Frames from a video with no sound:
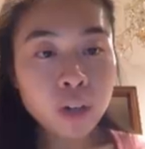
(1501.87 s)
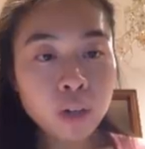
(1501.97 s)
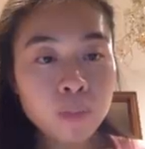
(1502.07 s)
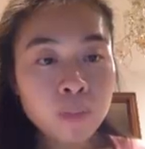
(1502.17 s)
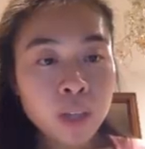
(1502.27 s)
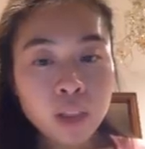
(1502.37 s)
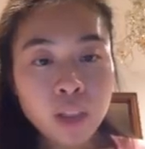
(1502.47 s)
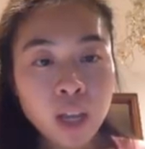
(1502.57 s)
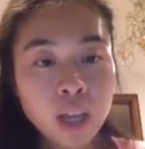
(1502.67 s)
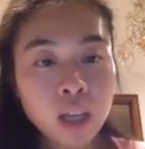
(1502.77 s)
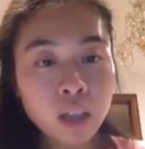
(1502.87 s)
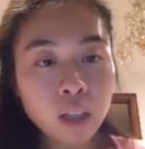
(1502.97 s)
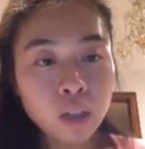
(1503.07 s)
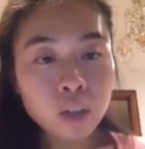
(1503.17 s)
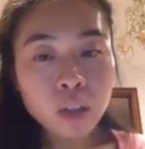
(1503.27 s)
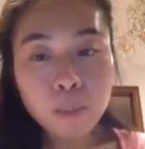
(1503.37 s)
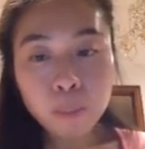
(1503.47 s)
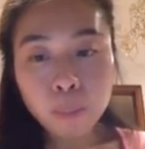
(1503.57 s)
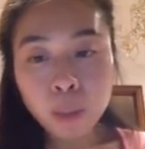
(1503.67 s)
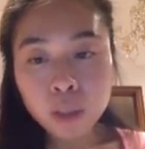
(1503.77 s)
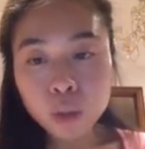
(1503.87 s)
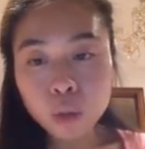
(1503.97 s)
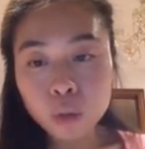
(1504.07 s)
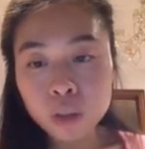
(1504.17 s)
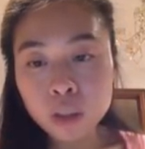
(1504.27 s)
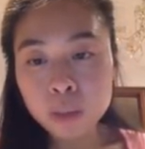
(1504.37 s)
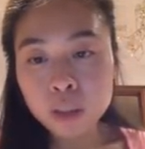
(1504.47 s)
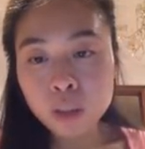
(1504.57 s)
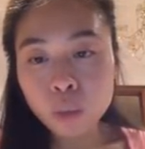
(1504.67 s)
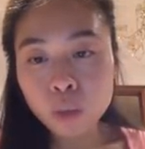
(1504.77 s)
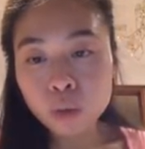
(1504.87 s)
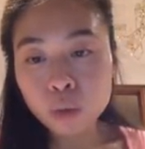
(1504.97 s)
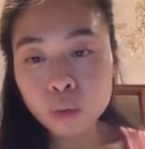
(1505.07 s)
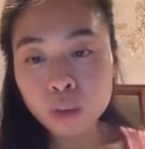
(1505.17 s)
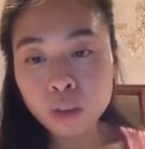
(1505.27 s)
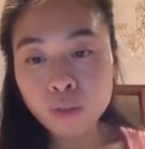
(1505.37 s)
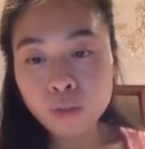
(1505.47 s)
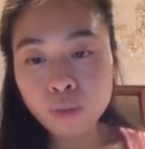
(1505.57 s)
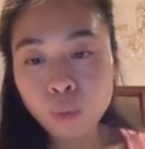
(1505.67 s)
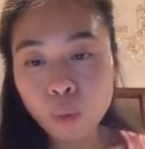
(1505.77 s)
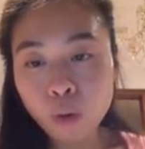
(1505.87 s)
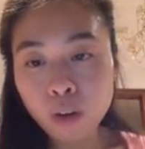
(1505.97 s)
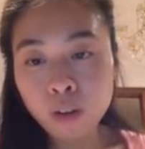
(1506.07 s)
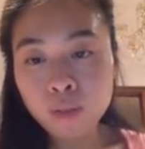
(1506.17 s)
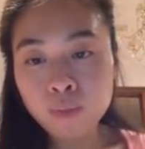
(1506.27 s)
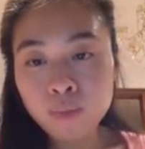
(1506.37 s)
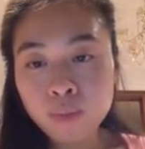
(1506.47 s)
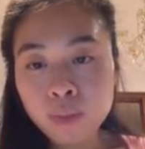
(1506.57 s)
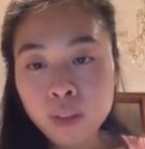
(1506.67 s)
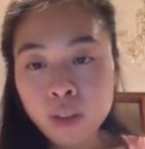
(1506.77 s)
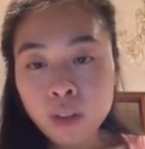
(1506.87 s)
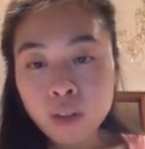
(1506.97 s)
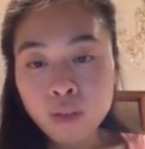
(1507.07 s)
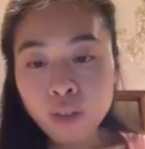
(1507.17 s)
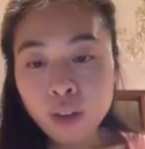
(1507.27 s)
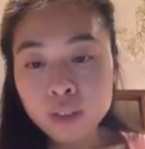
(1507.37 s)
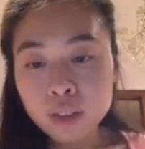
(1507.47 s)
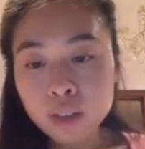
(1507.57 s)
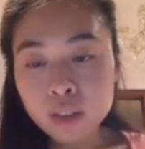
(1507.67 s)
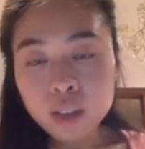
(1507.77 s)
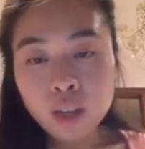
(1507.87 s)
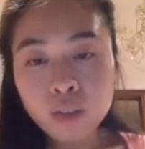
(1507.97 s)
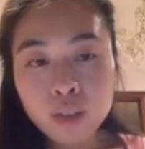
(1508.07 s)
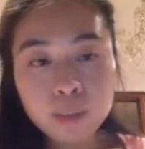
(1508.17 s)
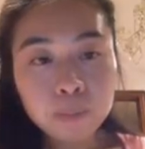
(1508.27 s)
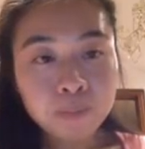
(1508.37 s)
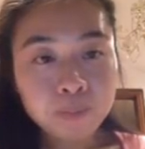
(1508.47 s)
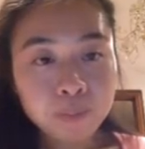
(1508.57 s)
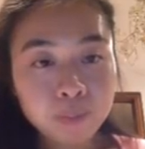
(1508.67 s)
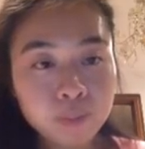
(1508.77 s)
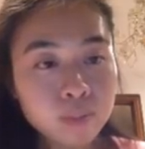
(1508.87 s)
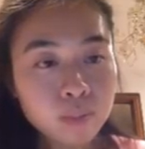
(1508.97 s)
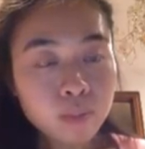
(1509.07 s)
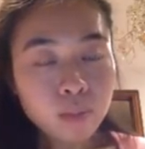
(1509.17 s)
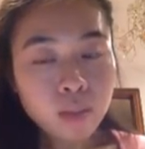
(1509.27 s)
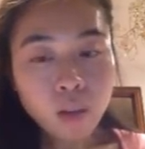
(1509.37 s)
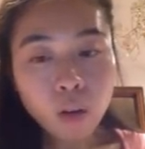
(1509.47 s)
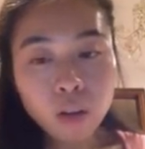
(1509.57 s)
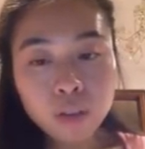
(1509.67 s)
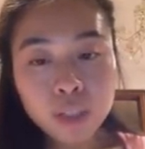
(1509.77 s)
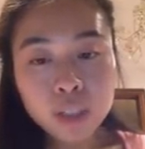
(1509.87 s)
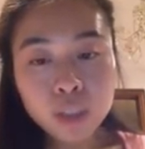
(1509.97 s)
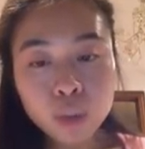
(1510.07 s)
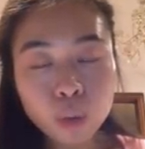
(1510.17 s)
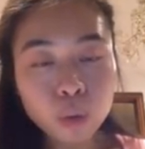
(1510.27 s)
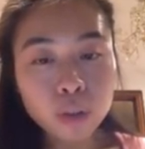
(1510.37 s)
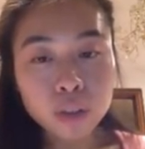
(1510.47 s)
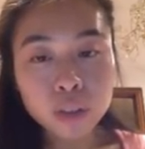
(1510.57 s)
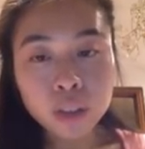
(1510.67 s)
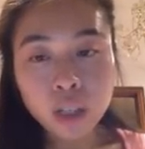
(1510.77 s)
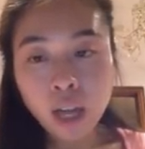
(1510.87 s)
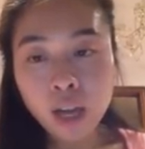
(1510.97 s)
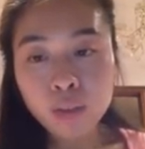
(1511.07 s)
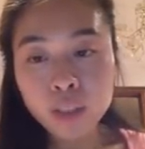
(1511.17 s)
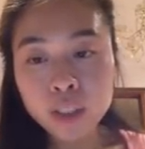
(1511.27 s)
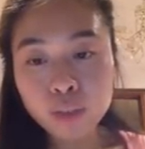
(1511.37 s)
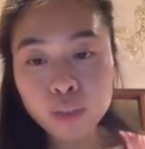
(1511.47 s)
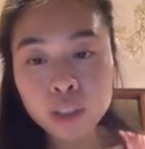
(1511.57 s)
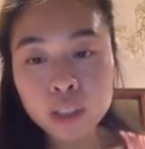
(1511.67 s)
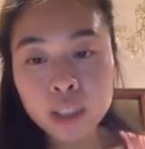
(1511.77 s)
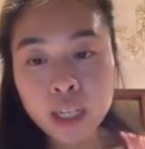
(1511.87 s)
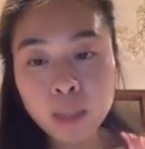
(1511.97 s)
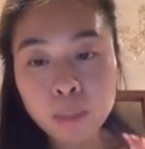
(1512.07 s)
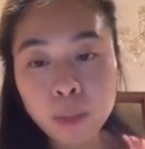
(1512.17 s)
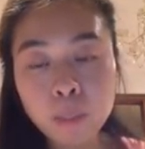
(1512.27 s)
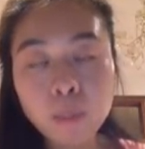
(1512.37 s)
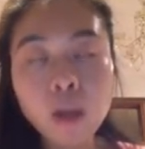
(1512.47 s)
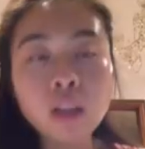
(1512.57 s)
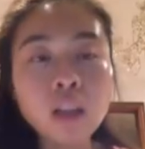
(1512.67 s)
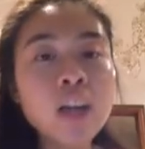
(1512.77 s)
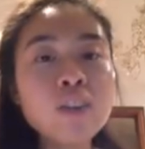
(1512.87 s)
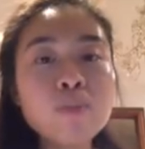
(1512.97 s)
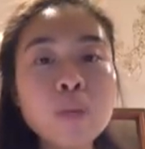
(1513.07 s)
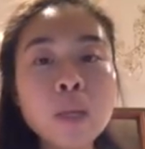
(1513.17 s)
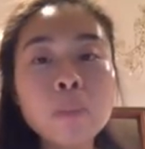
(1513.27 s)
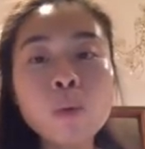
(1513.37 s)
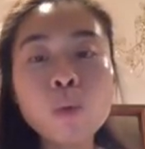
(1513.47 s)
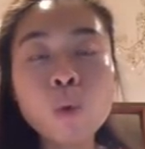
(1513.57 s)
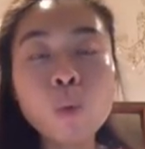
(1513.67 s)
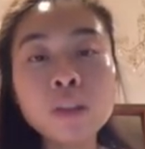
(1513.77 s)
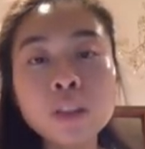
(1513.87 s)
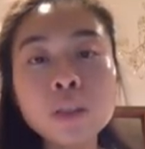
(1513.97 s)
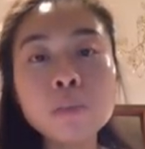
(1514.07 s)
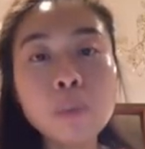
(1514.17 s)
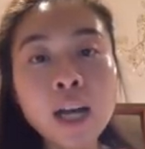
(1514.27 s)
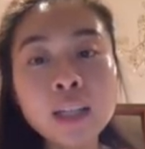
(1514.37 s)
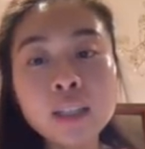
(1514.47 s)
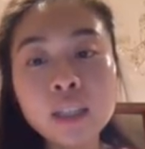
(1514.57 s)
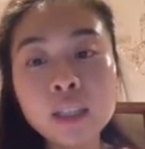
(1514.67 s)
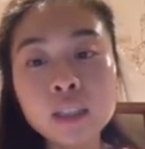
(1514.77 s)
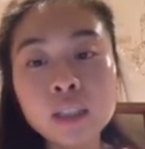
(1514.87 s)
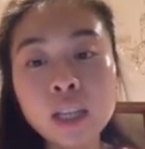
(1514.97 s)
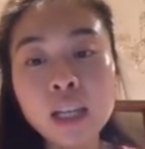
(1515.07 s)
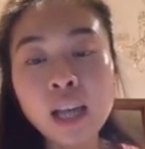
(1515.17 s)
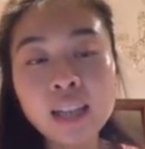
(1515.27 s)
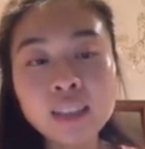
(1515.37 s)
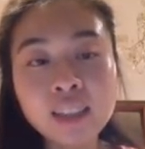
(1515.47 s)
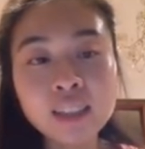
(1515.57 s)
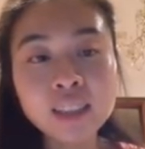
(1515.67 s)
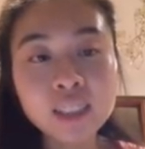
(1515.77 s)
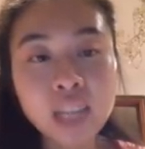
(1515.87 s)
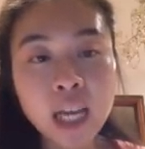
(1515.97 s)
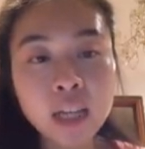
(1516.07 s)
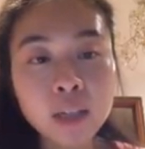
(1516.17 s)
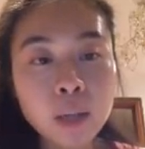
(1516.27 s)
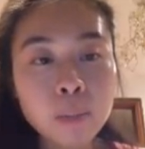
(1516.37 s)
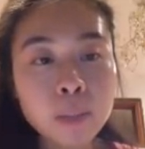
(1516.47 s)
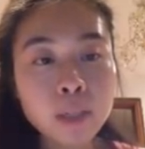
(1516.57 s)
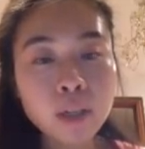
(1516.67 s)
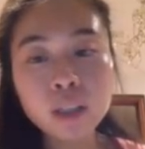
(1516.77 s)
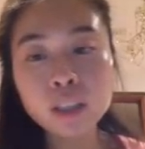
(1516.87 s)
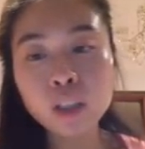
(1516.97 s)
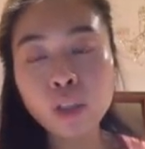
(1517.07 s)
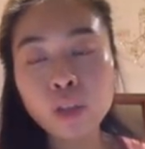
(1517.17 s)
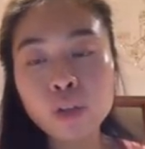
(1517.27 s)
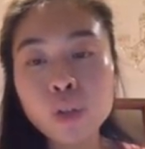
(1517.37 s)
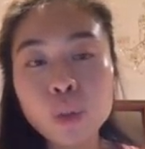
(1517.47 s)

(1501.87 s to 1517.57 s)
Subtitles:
here, they literally bundled, let me see, 1, 2, 3, 4, 5, 6, 7. All of these coolers have a different saying, but a lot of people will want to buy these as a set because they're